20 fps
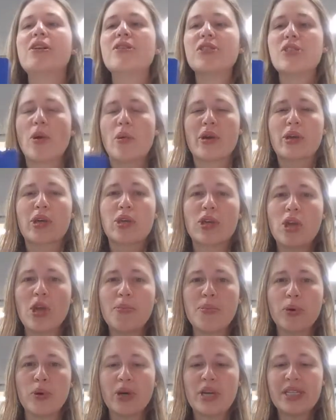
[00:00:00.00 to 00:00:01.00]
So a
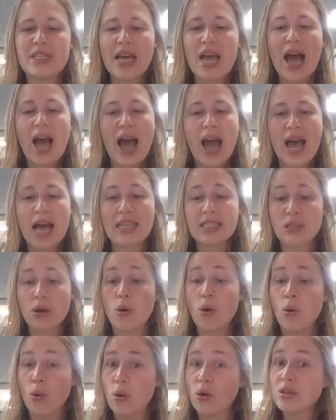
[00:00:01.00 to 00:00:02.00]
cuboid has
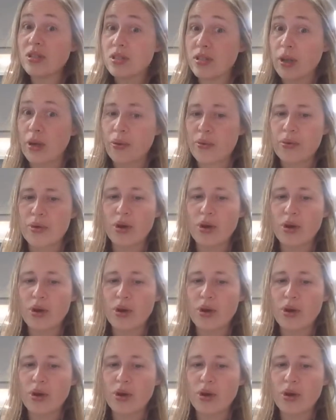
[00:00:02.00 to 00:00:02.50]
also